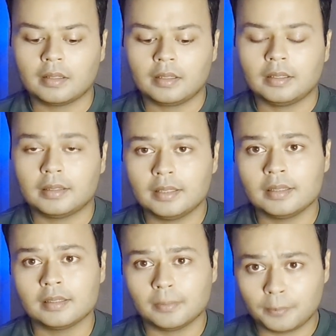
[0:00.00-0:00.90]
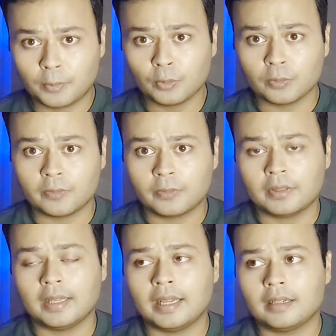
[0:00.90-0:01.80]
This is the proof
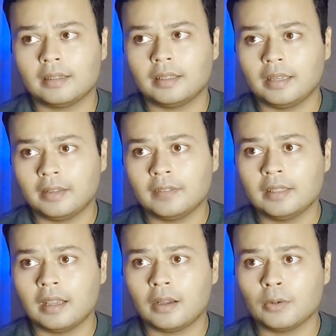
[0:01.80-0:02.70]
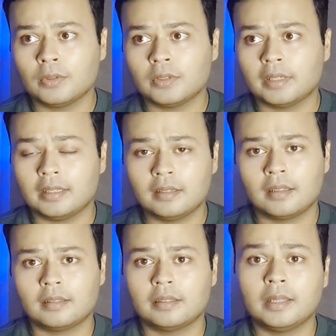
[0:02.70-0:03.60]
that 11th house is
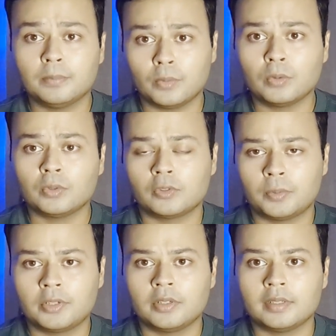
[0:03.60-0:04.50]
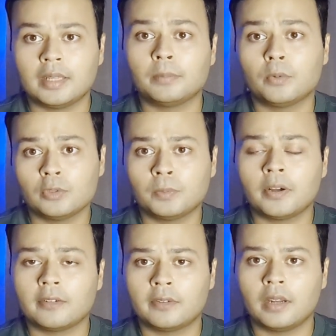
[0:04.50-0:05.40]
the most auspicious and most
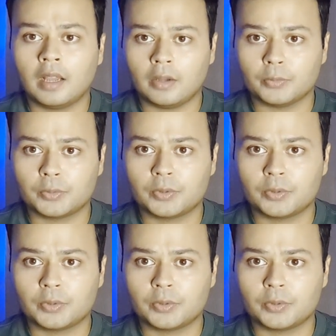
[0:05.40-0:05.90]
powerful house.